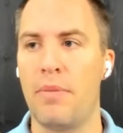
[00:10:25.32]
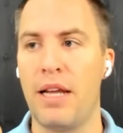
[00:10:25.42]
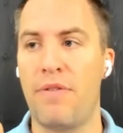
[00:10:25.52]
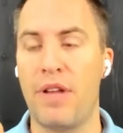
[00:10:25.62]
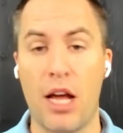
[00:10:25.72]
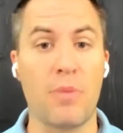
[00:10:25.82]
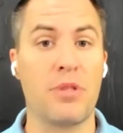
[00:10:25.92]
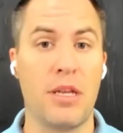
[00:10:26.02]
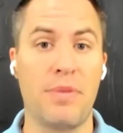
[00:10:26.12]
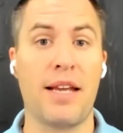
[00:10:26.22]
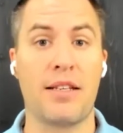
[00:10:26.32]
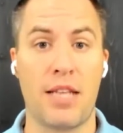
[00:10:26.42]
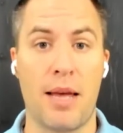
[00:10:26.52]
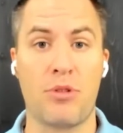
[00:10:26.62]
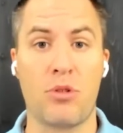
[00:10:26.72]
If it helps them take
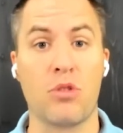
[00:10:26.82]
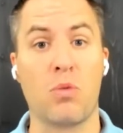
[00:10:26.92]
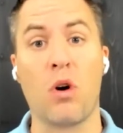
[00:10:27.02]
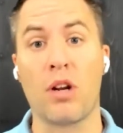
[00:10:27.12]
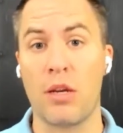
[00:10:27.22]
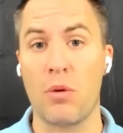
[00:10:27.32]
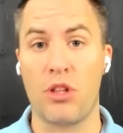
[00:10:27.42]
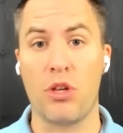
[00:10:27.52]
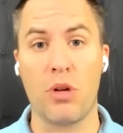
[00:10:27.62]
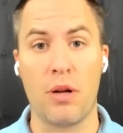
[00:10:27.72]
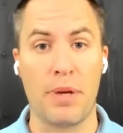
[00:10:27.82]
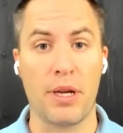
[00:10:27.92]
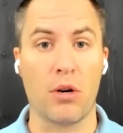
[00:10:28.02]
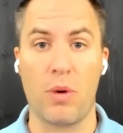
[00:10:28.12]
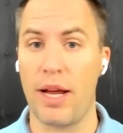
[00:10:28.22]
steps towards working with you in a
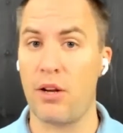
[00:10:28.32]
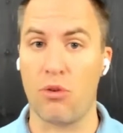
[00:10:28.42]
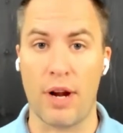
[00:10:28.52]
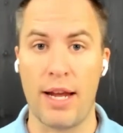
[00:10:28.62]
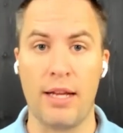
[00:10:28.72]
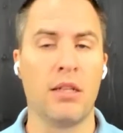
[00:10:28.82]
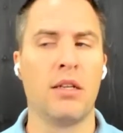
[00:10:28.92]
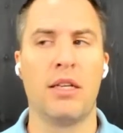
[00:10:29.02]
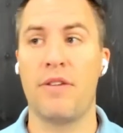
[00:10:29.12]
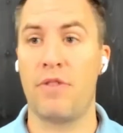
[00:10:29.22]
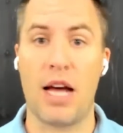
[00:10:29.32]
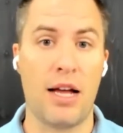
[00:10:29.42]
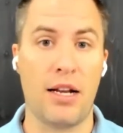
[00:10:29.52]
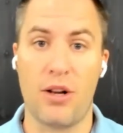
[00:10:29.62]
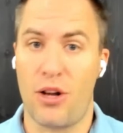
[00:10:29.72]
bigger way, great. If
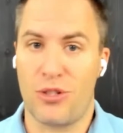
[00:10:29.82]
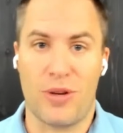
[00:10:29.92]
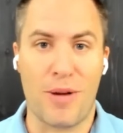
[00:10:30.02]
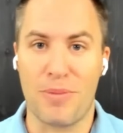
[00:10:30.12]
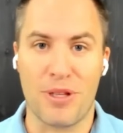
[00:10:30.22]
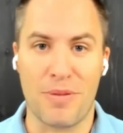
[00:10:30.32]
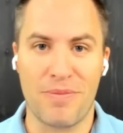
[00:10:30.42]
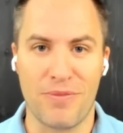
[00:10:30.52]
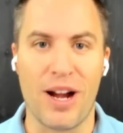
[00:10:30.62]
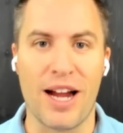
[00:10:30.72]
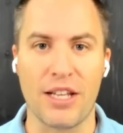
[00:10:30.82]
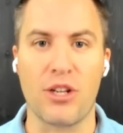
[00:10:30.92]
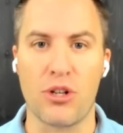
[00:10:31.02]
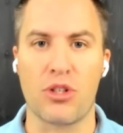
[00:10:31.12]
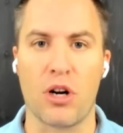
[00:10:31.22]
not, it also helps them, right? Like
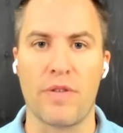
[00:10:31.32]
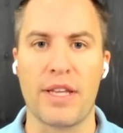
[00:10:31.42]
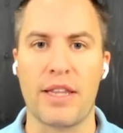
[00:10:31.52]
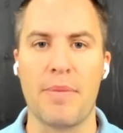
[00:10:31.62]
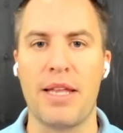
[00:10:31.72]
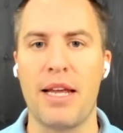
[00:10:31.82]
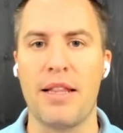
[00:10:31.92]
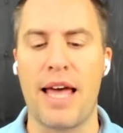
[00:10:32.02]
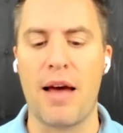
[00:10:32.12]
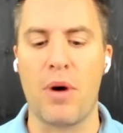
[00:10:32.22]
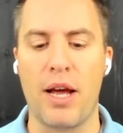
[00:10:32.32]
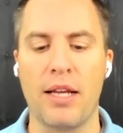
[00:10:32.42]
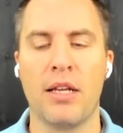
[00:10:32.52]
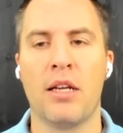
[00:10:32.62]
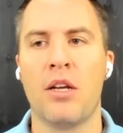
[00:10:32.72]
you're serving them in that way.
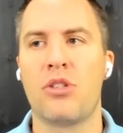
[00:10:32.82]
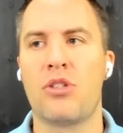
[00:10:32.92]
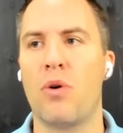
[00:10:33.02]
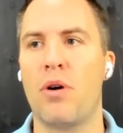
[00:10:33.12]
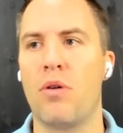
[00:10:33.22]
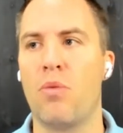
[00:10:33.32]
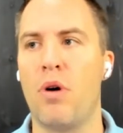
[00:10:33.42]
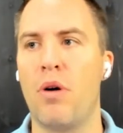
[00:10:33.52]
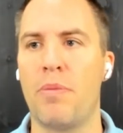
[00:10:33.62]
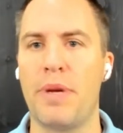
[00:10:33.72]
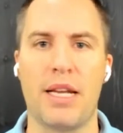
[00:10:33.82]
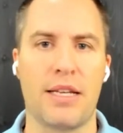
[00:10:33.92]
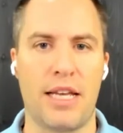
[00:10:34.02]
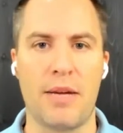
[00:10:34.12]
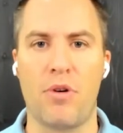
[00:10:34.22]
So what would be an
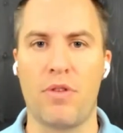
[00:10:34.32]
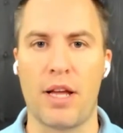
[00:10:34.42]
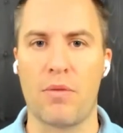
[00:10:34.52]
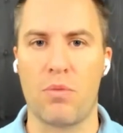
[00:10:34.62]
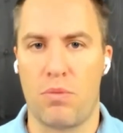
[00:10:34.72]
example of like